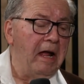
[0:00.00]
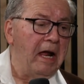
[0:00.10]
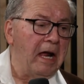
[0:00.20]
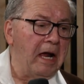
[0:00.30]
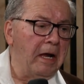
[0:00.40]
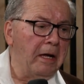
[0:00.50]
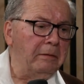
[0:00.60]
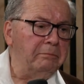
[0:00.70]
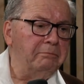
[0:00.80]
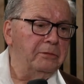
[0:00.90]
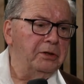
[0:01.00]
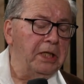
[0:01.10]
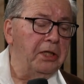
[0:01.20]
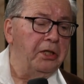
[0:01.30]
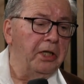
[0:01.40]
Um,
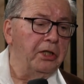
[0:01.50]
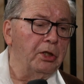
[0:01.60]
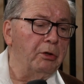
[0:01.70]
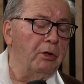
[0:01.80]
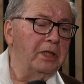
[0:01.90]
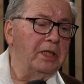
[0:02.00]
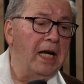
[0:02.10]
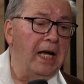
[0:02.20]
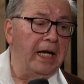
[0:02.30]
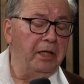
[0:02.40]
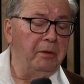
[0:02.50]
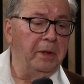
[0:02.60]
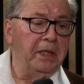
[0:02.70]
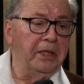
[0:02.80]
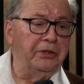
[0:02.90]
said things that are unkind
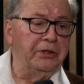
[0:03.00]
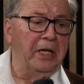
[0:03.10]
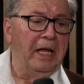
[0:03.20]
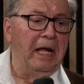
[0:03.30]
because